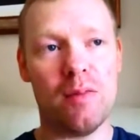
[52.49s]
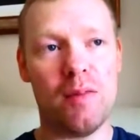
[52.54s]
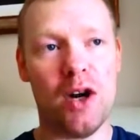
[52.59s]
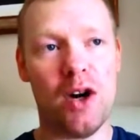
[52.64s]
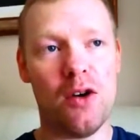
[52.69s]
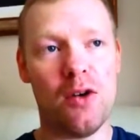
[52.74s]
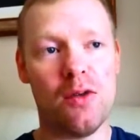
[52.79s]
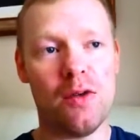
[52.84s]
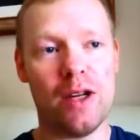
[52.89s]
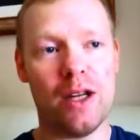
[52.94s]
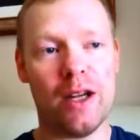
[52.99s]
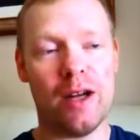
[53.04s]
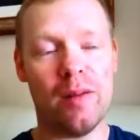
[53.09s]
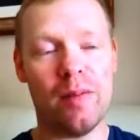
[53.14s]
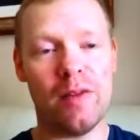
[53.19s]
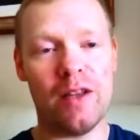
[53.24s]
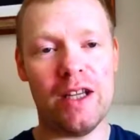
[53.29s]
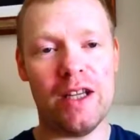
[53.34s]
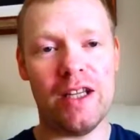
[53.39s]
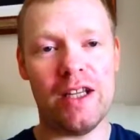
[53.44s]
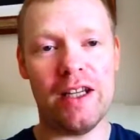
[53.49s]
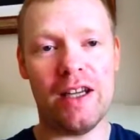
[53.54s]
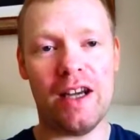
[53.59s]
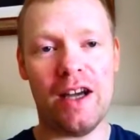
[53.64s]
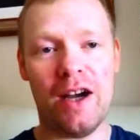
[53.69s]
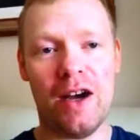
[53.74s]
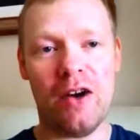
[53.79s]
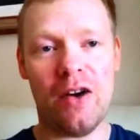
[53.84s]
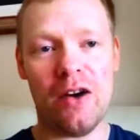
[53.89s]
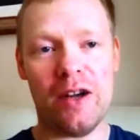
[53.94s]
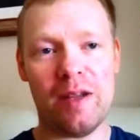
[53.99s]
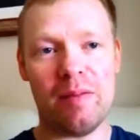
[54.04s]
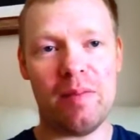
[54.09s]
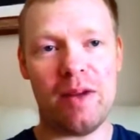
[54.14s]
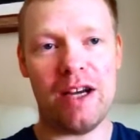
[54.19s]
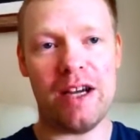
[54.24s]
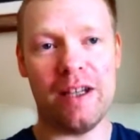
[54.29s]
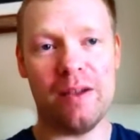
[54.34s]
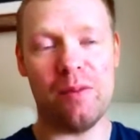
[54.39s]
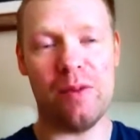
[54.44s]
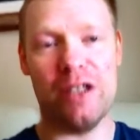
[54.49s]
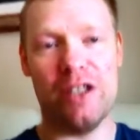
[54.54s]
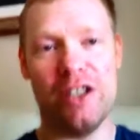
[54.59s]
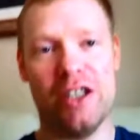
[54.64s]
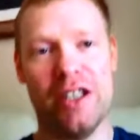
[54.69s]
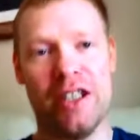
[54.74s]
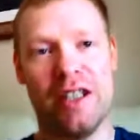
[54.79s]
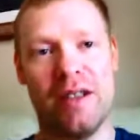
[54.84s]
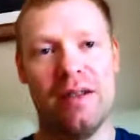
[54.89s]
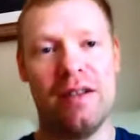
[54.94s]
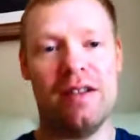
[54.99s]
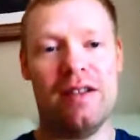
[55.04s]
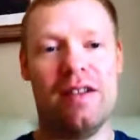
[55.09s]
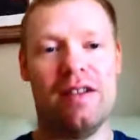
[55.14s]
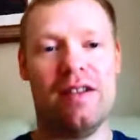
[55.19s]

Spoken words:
I'm holding up the iPad which is